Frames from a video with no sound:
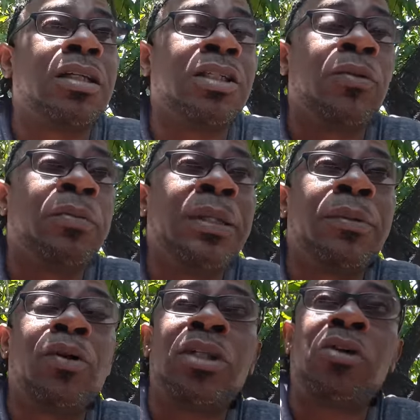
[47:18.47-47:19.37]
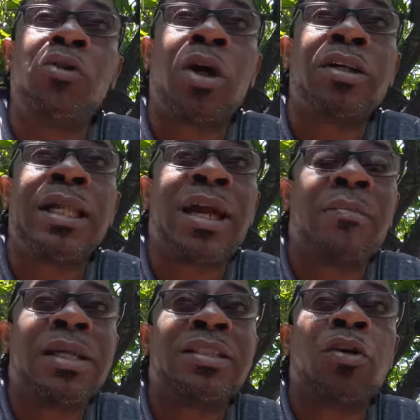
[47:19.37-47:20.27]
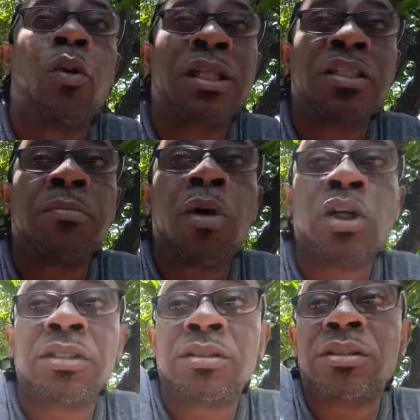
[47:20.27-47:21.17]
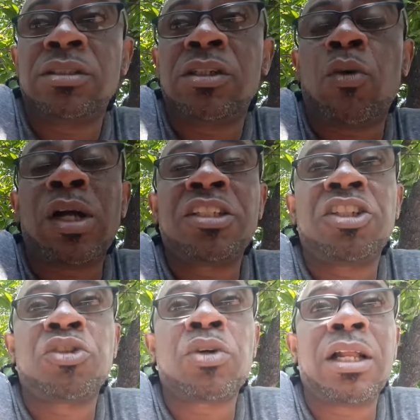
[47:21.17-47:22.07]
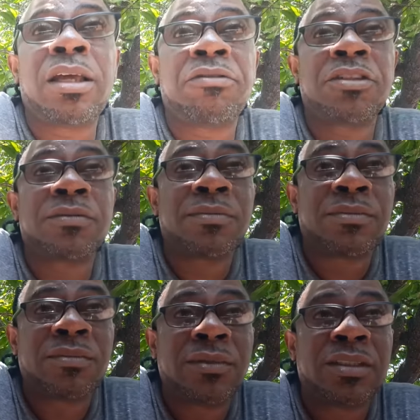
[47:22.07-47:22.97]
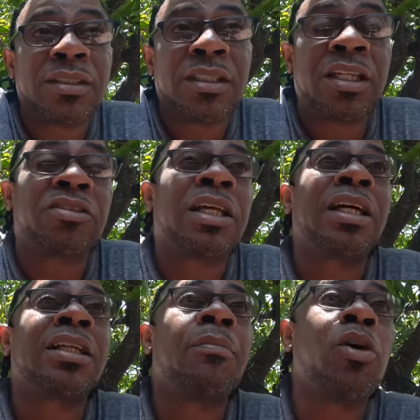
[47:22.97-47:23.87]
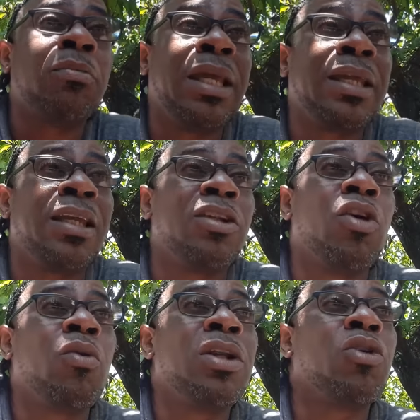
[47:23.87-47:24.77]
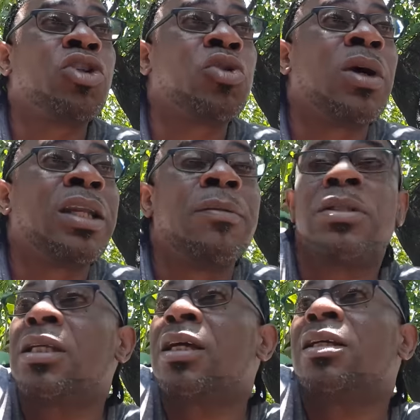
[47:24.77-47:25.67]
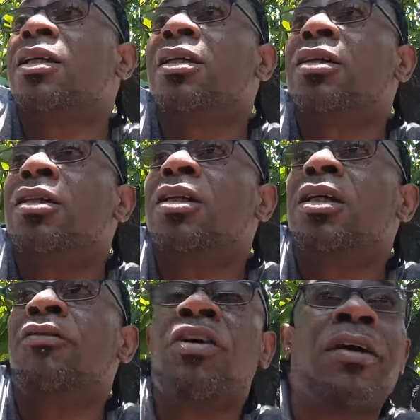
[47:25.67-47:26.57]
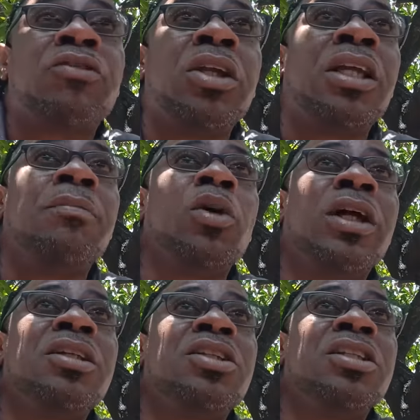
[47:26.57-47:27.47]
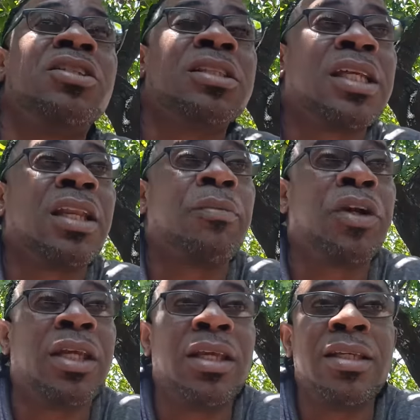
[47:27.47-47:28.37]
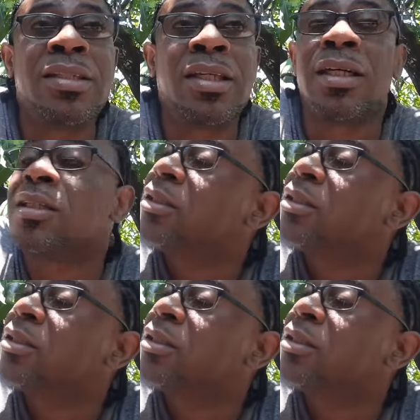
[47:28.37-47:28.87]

you people out there who are diabetic, watch the bun. Watch the sugar level. There's a lot of bun making now without sugar, them say. If you have to eat bun and cheese to celebrate the Easter,